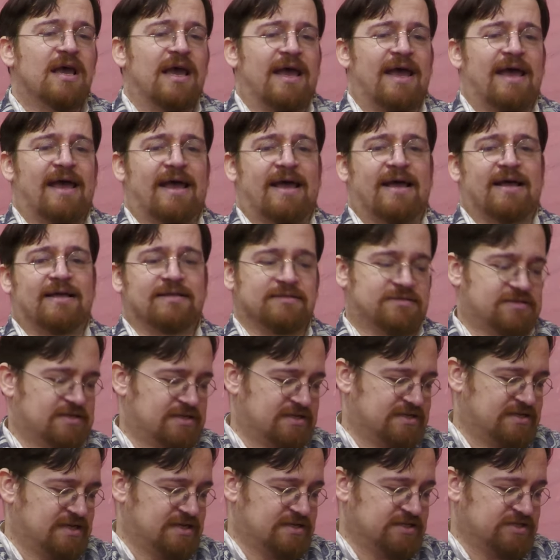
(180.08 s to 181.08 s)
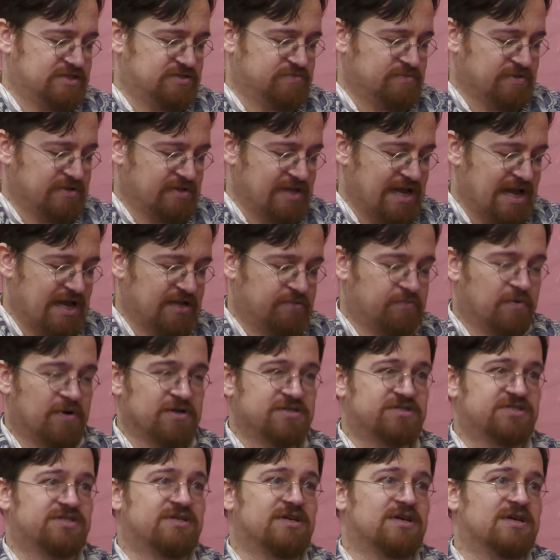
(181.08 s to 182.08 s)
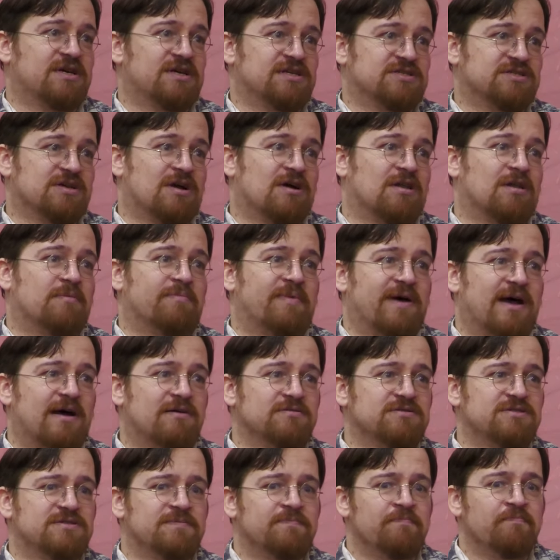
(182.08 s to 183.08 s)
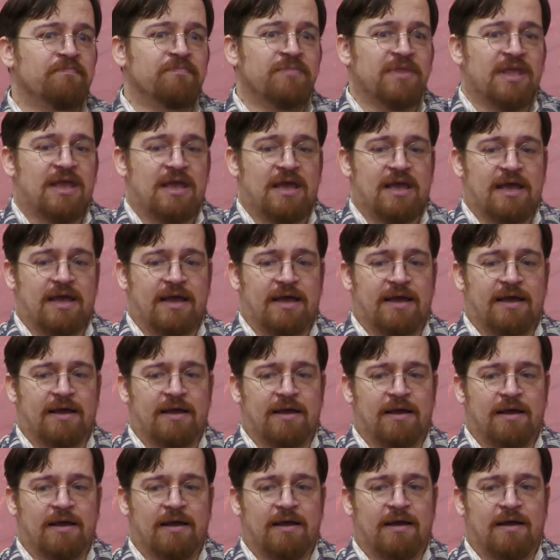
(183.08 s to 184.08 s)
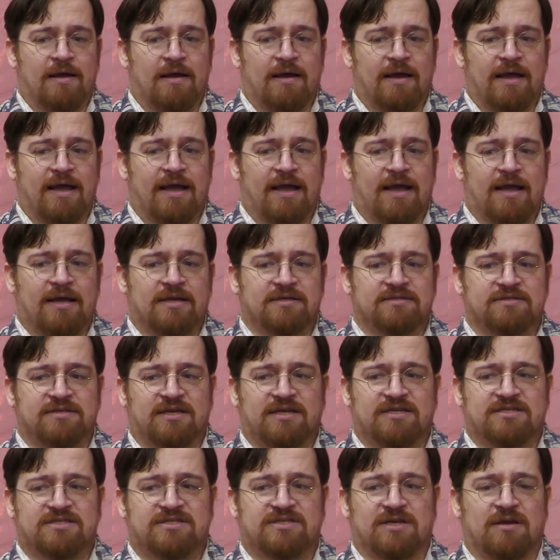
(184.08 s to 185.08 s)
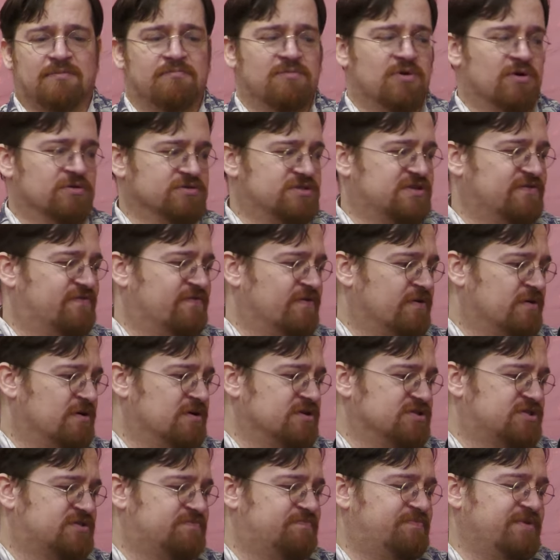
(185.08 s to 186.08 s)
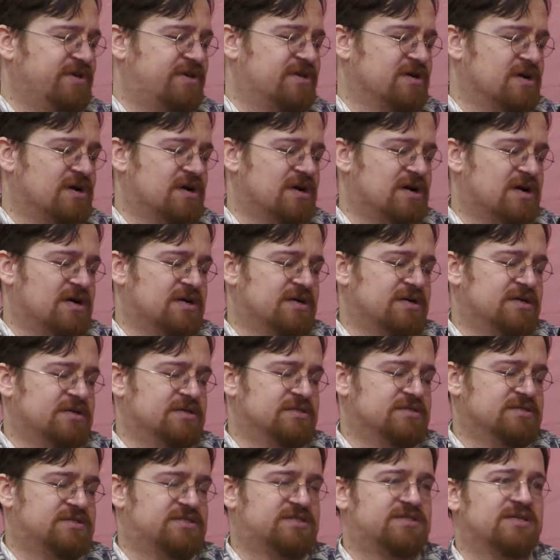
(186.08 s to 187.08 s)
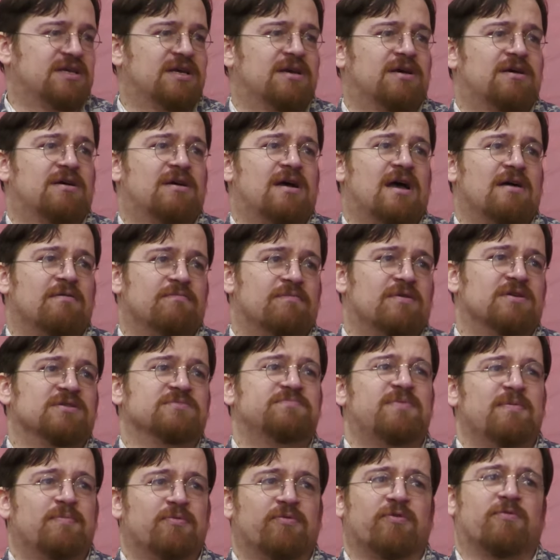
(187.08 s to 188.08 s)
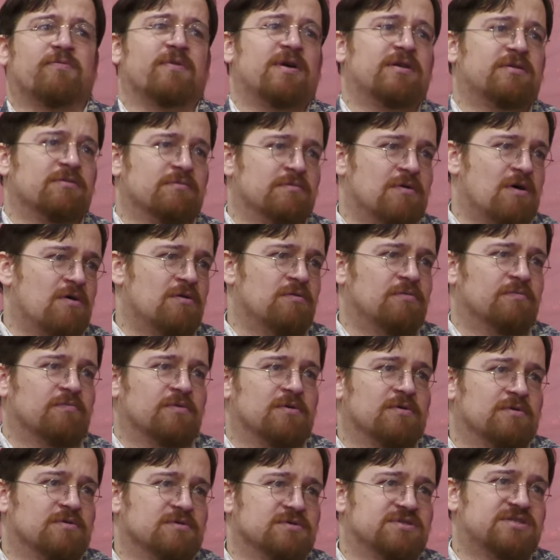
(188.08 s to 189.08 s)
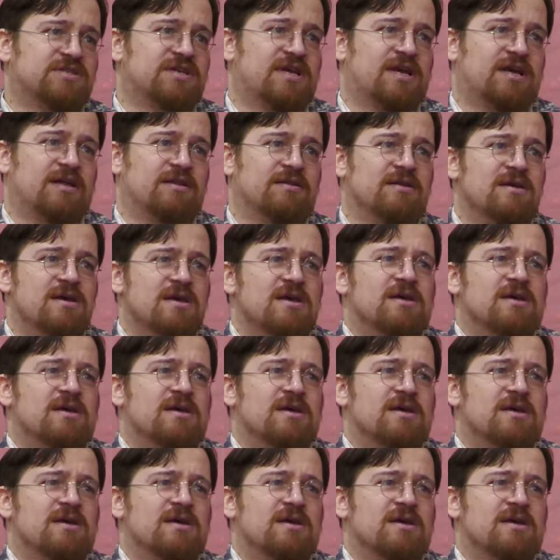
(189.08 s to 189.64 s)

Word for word: and uh, that is what Nightwatch uh, is all about. Uh, and it's a multiverse because uh, I want people to create their own worlds. And